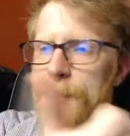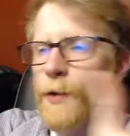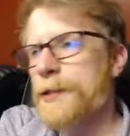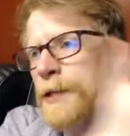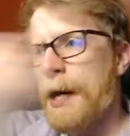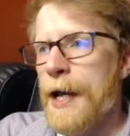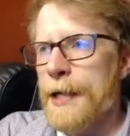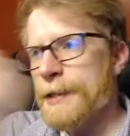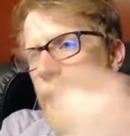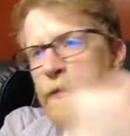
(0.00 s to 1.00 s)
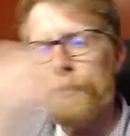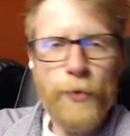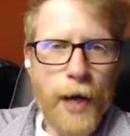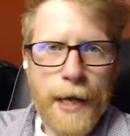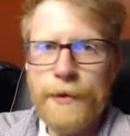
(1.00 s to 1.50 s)
So it's left to
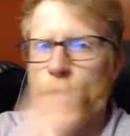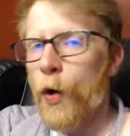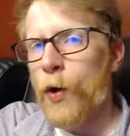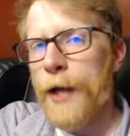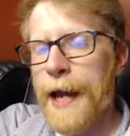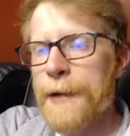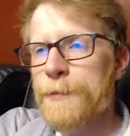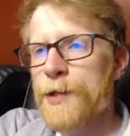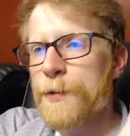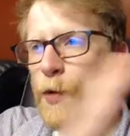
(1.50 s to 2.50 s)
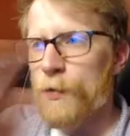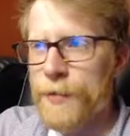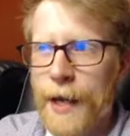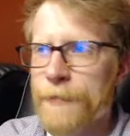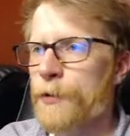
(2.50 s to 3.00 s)
right. The whole game just moves
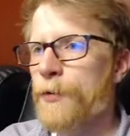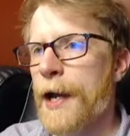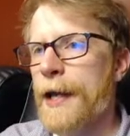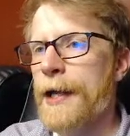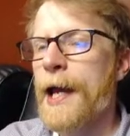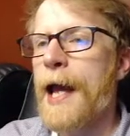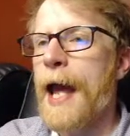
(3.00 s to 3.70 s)
left to right.